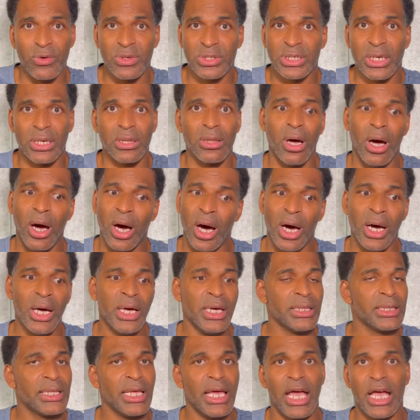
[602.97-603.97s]
said,
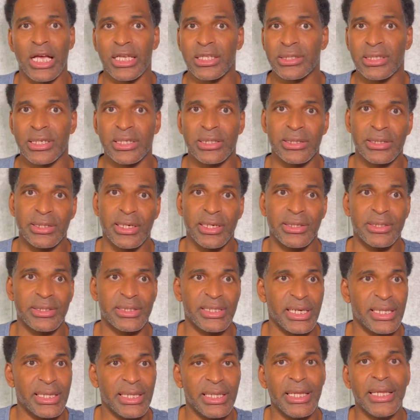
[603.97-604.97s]
they
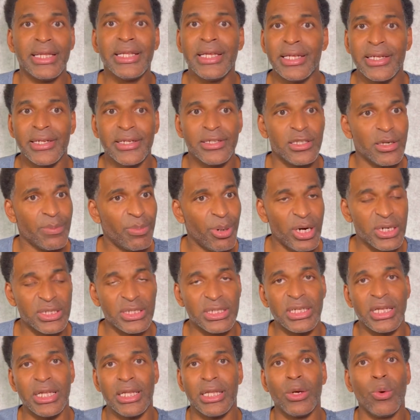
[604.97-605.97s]
said they needed a
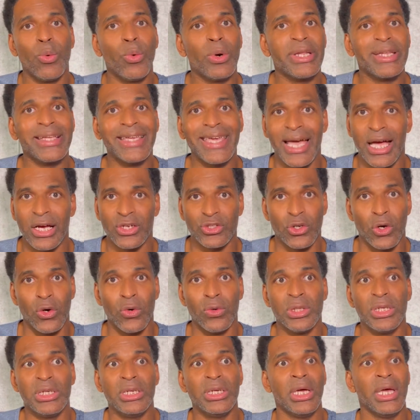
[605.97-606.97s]
deposit and they wanted cash
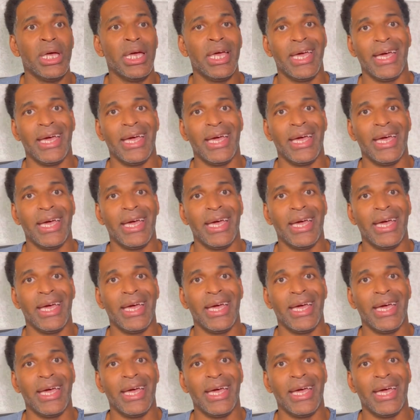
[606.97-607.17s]
only.